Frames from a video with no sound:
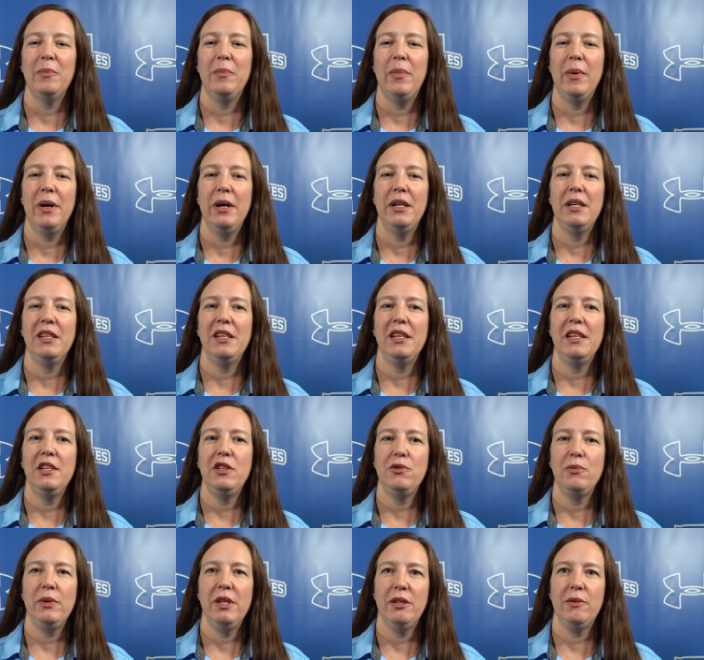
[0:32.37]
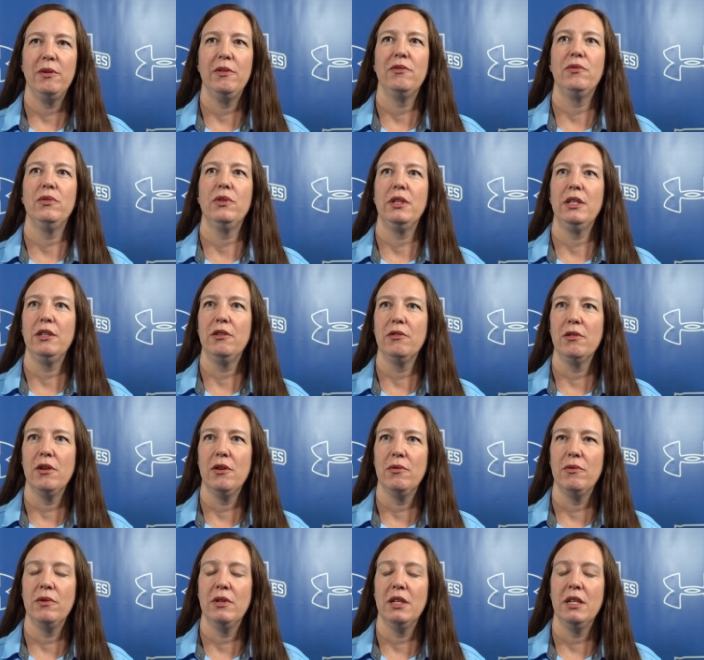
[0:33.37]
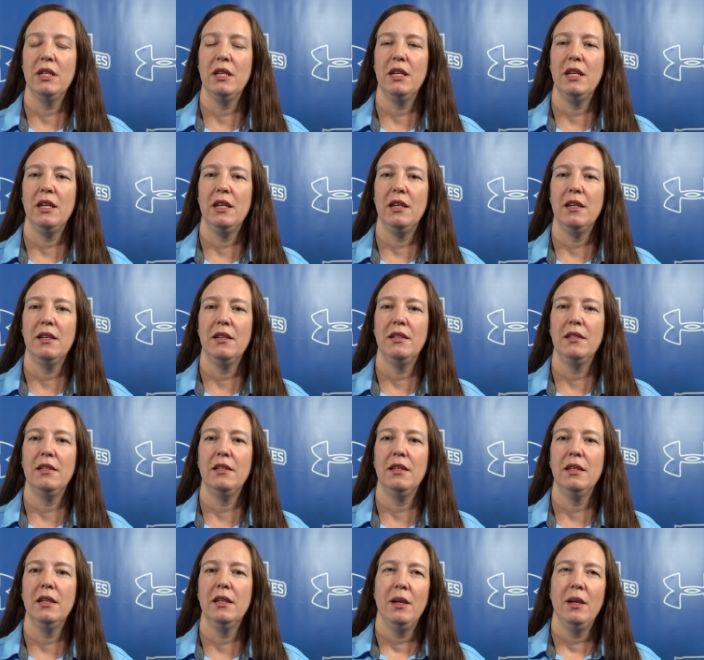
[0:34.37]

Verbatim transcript: But each week we've really grown and